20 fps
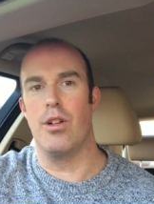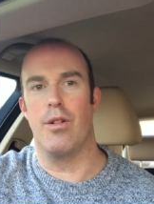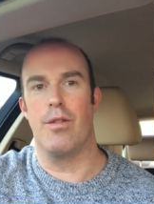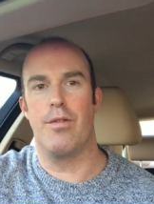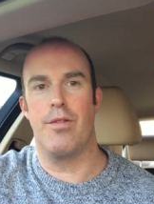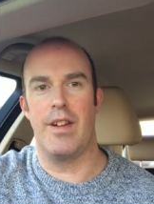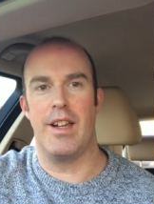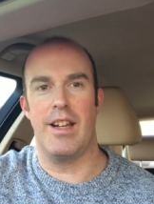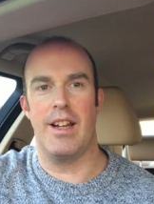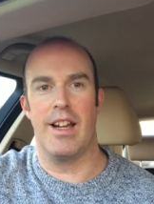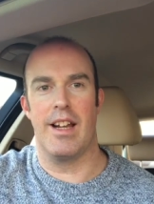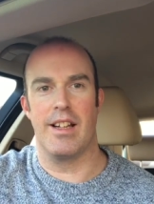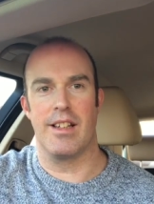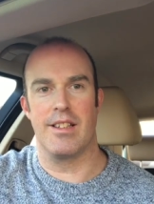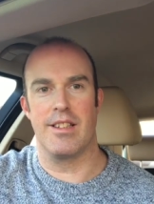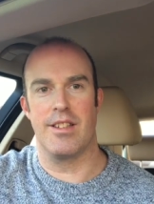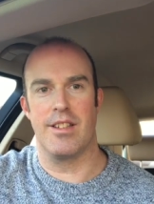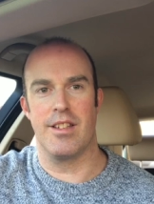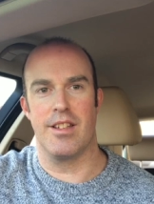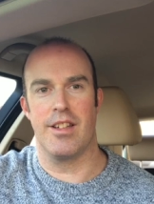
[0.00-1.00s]

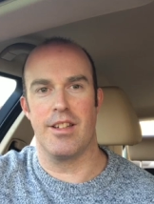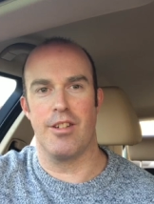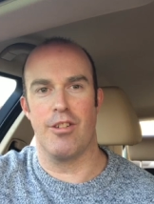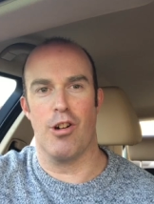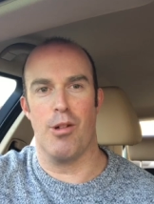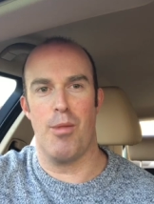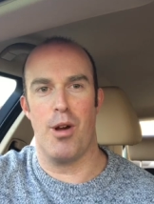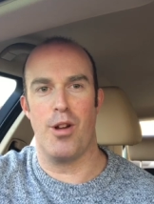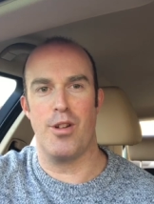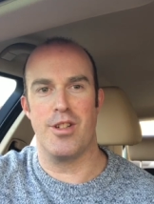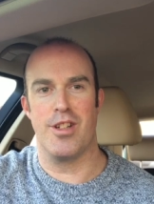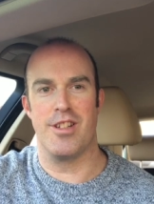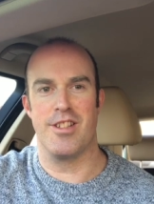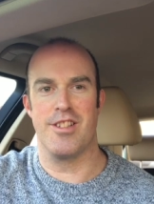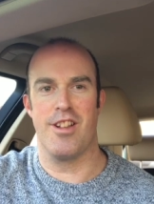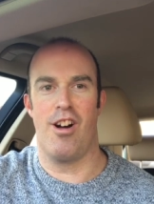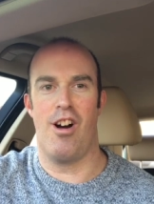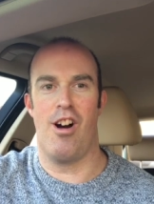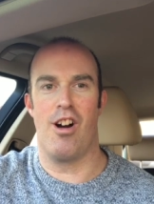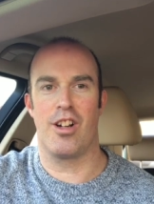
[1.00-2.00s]
feelings and your emotions
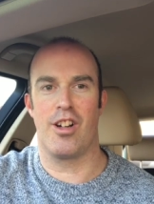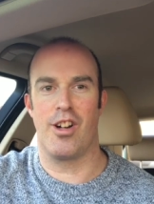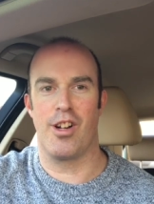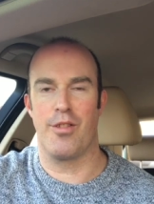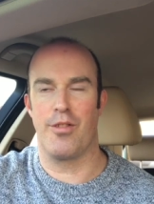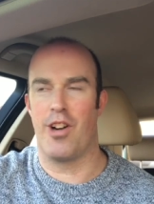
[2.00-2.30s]
that are kind